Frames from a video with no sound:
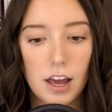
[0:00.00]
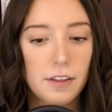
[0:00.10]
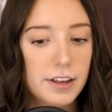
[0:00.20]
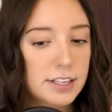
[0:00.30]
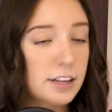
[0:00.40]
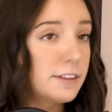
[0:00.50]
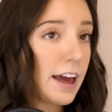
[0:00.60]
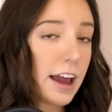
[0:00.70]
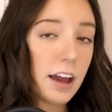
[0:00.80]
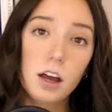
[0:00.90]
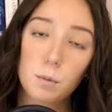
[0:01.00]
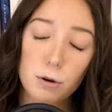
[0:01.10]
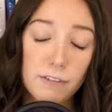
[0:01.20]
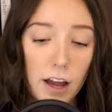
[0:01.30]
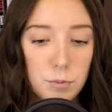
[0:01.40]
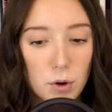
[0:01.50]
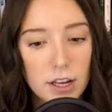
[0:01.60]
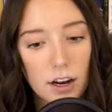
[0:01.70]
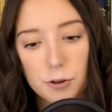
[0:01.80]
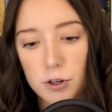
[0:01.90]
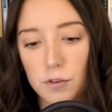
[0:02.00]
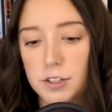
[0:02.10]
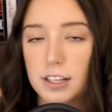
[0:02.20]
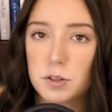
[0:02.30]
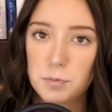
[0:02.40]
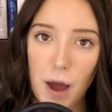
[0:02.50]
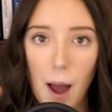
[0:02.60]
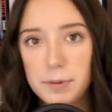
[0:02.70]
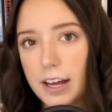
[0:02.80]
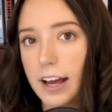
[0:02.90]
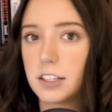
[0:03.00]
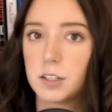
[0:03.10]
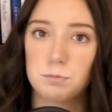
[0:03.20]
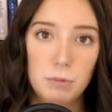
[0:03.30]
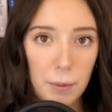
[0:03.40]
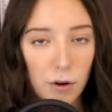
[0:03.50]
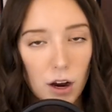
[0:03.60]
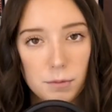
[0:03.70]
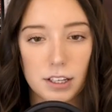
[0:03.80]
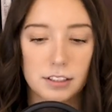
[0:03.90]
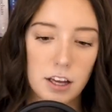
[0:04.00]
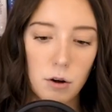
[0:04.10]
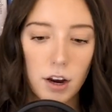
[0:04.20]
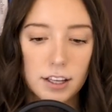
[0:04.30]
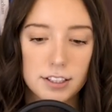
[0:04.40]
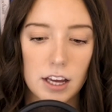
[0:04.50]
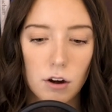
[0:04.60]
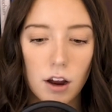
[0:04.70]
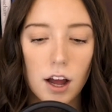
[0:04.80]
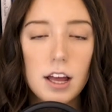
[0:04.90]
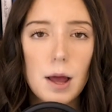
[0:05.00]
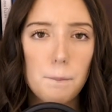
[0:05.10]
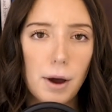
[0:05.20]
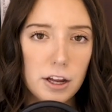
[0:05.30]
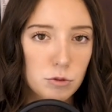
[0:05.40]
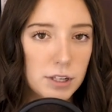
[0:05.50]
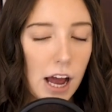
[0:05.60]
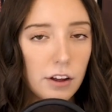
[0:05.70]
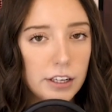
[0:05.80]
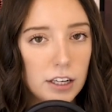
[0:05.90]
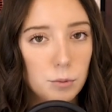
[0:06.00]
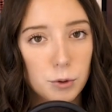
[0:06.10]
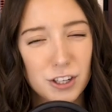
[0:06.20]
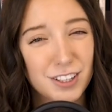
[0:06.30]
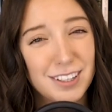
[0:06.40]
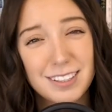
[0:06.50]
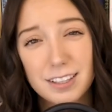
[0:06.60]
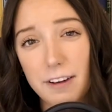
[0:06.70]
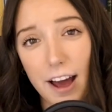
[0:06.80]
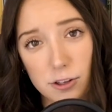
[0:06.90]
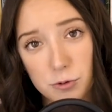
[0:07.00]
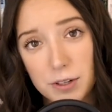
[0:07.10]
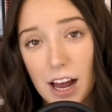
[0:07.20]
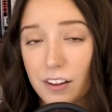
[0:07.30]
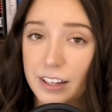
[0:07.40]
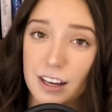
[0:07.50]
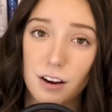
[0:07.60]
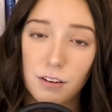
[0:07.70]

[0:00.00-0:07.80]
They say that they provide prenatal services, pap tests, mammograms, et cetera, but in reality, abortion is the vast majority,